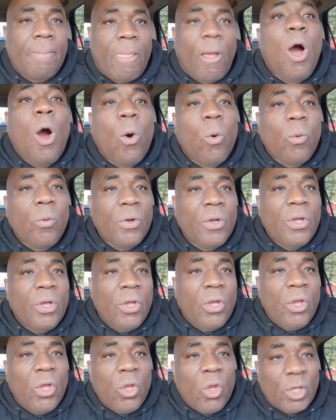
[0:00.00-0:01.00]
Oh,
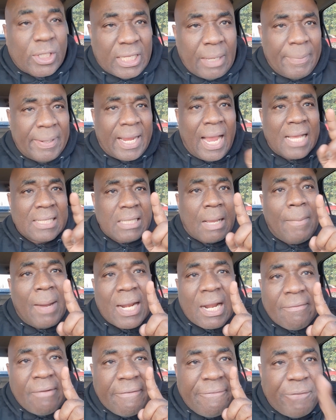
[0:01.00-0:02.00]
you think because a
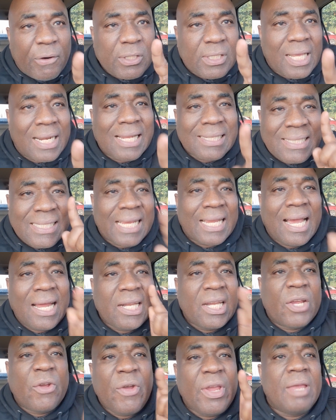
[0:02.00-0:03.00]
man have a first and a second
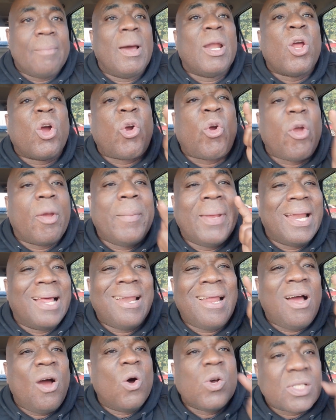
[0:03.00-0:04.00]
degree, he man a
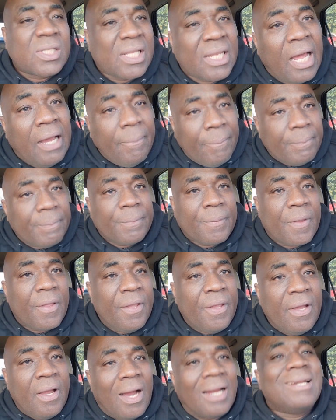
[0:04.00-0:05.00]
criminal and hustler?
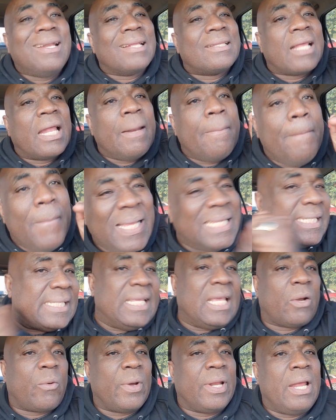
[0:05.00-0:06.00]
And that's the
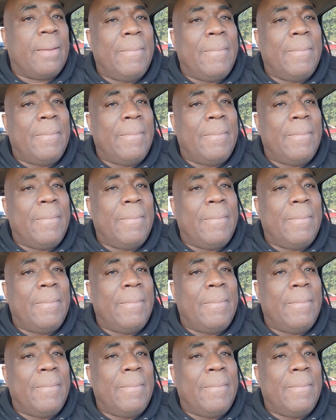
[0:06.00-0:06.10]
mistake where they